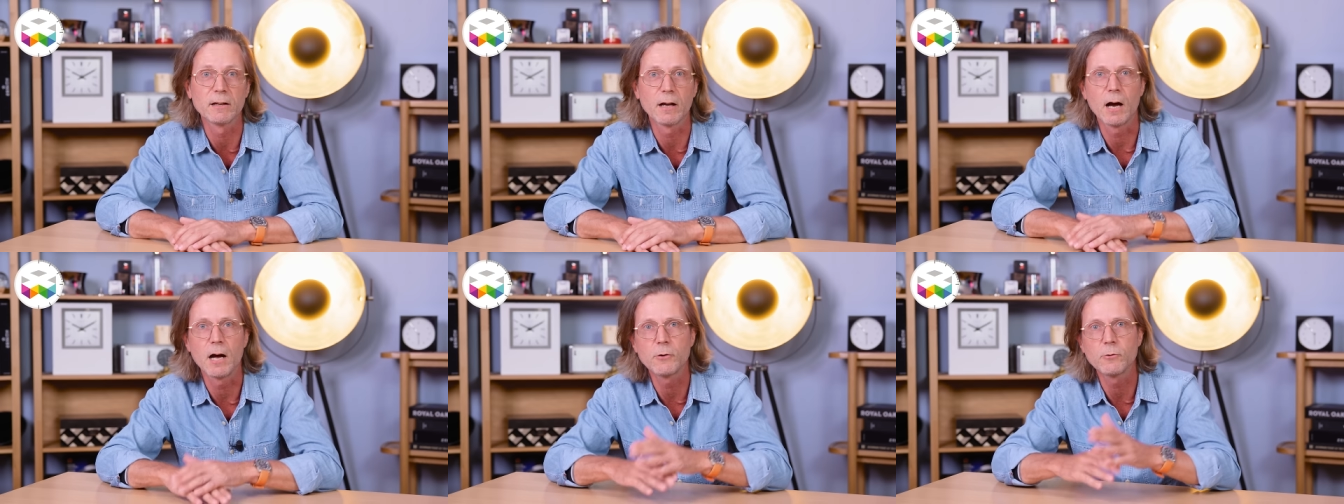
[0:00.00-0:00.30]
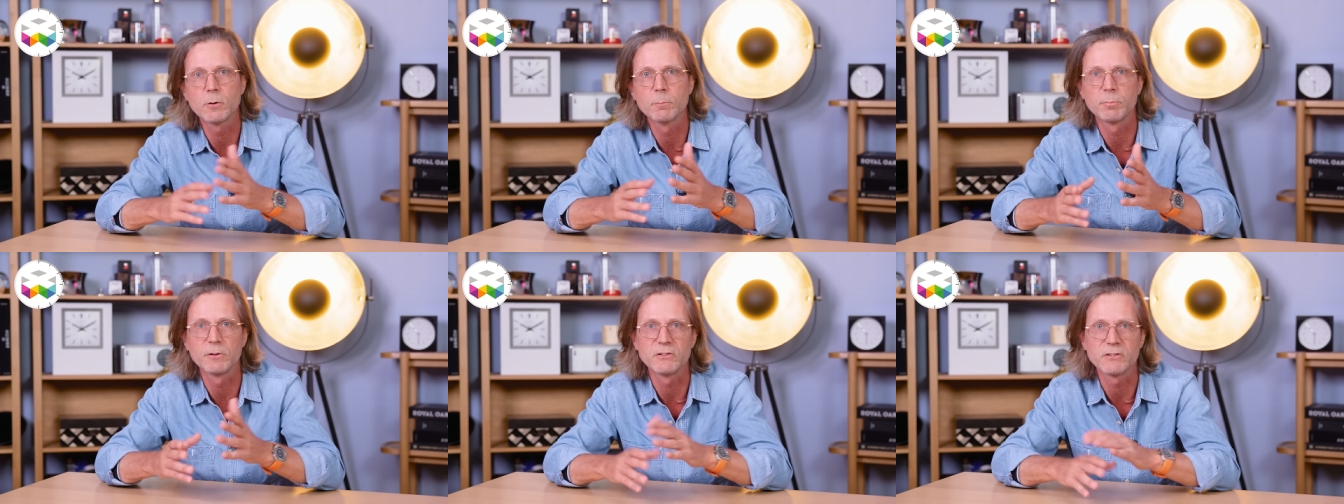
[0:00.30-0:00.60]

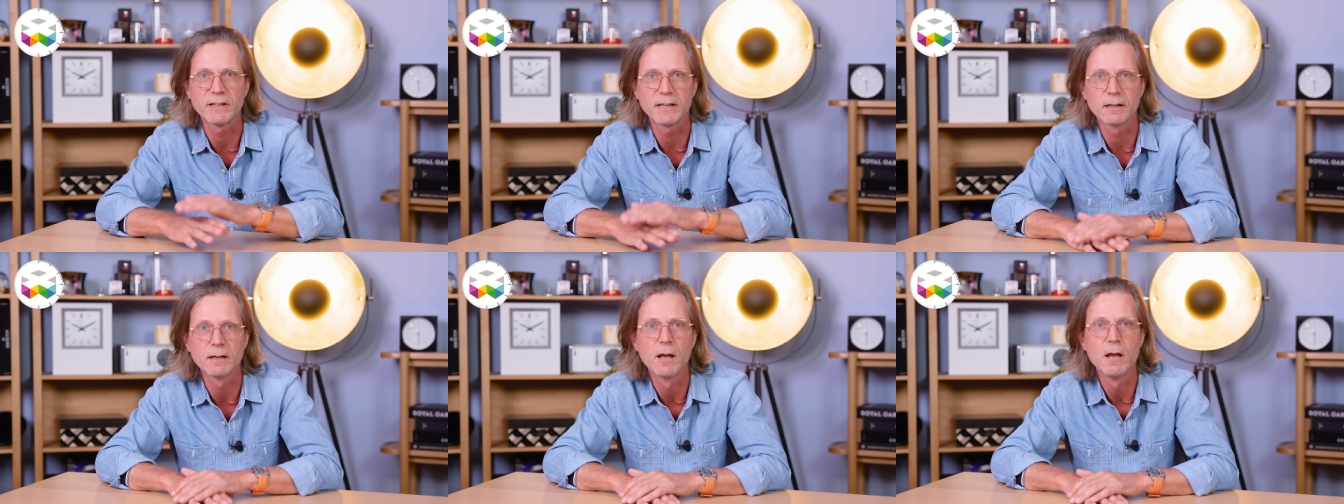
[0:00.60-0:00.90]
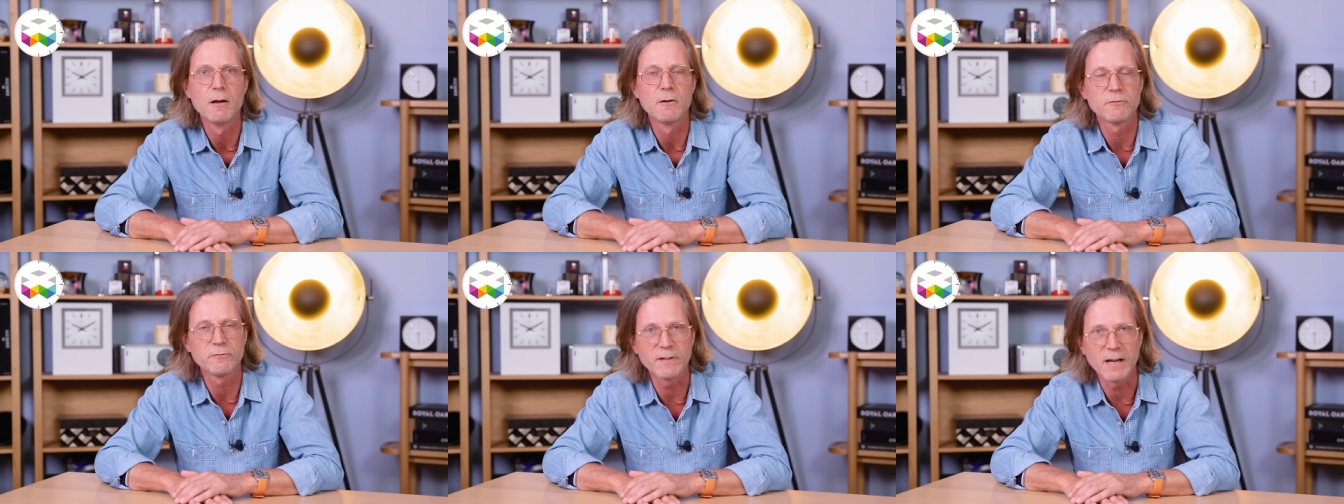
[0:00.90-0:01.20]
100%
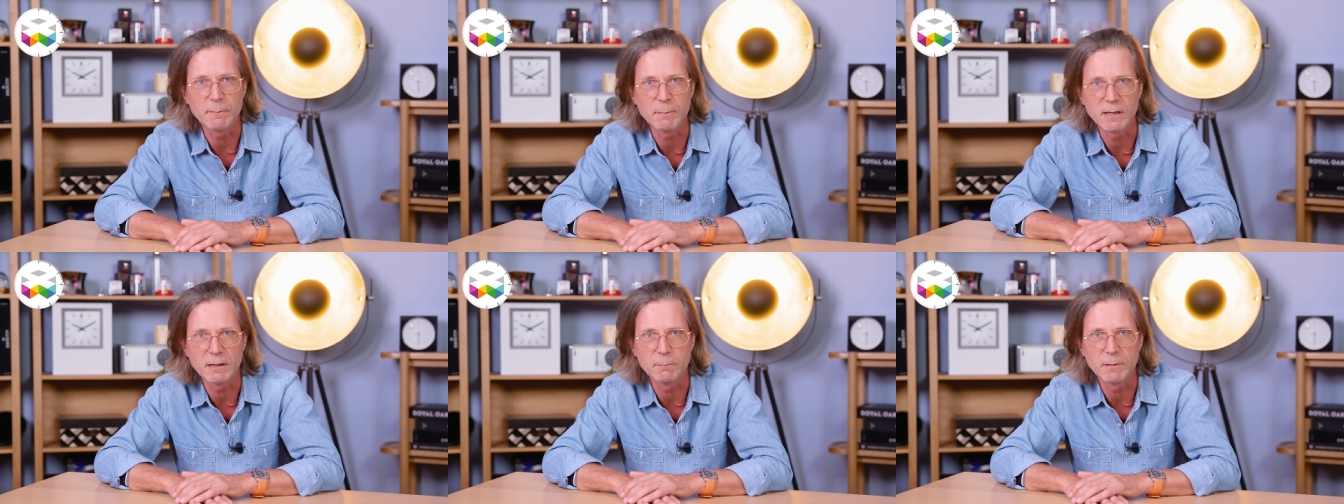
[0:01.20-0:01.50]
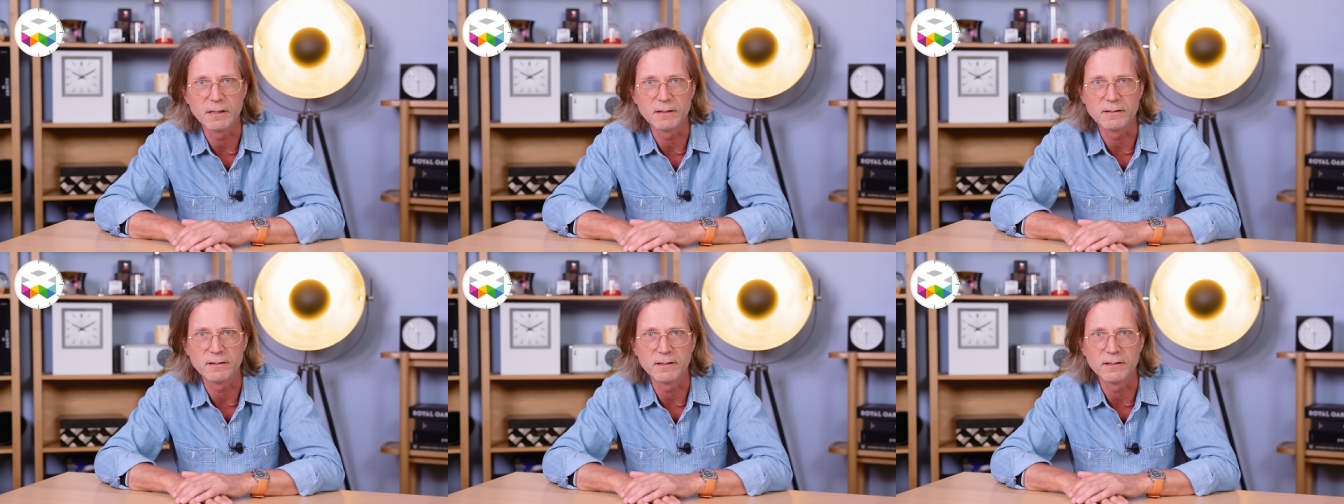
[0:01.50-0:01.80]
family
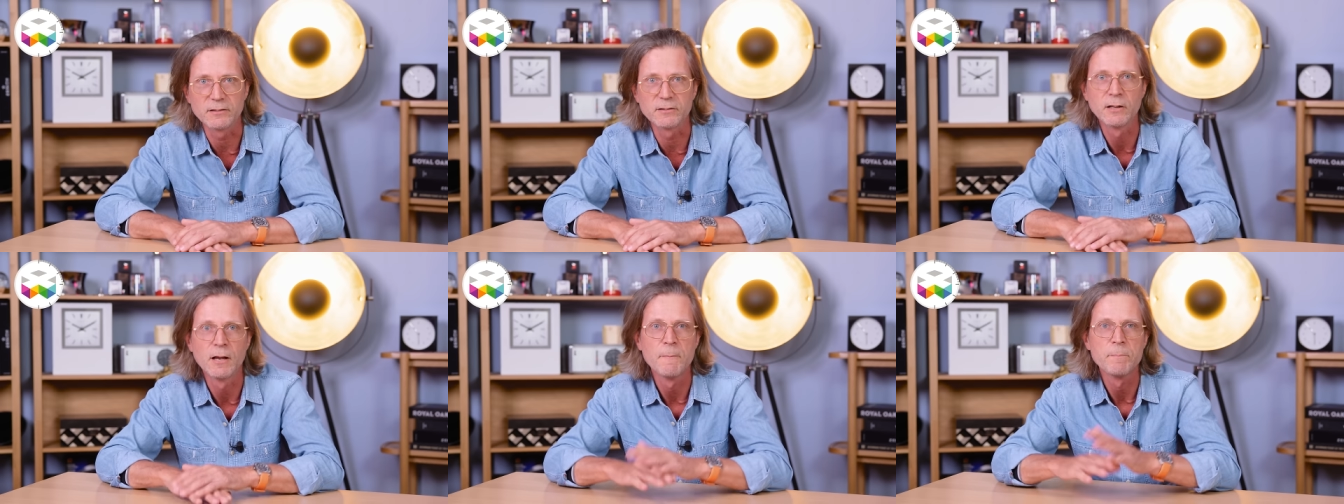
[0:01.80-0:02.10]
business.